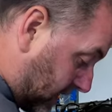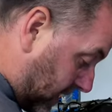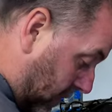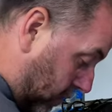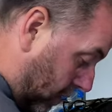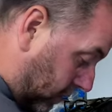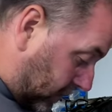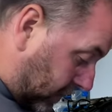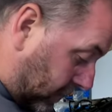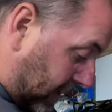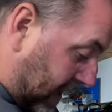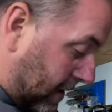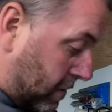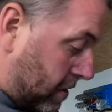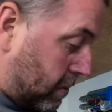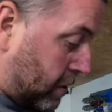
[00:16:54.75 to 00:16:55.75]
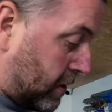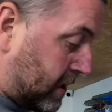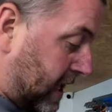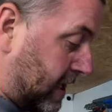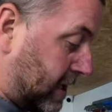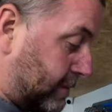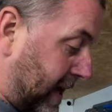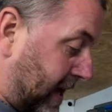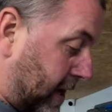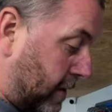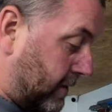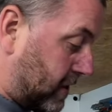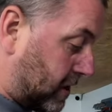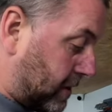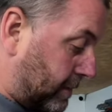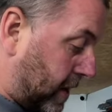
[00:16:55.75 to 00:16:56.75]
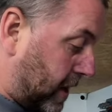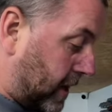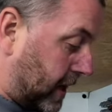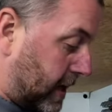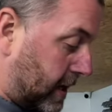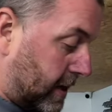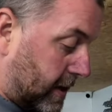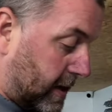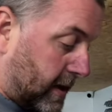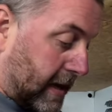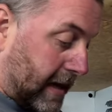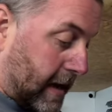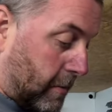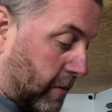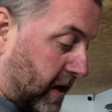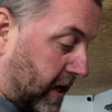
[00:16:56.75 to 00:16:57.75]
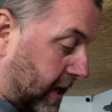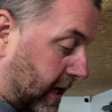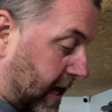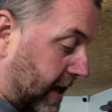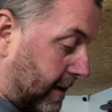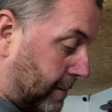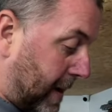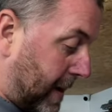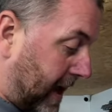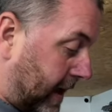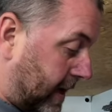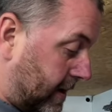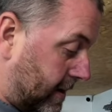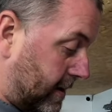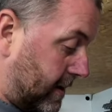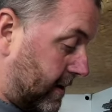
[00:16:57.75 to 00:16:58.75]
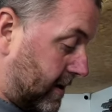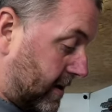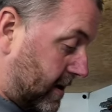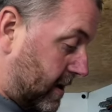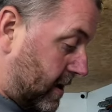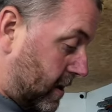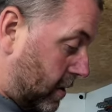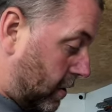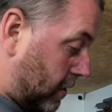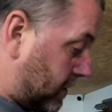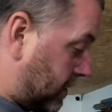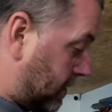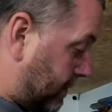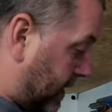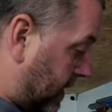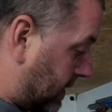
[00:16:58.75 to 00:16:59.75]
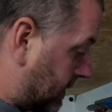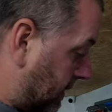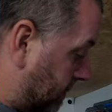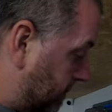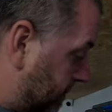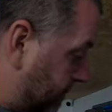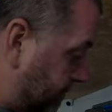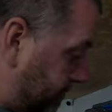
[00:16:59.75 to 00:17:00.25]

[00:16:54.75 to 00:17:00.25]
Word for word: So what we'll do now, we'll take this back over to the bike and we can get it back onto the bars.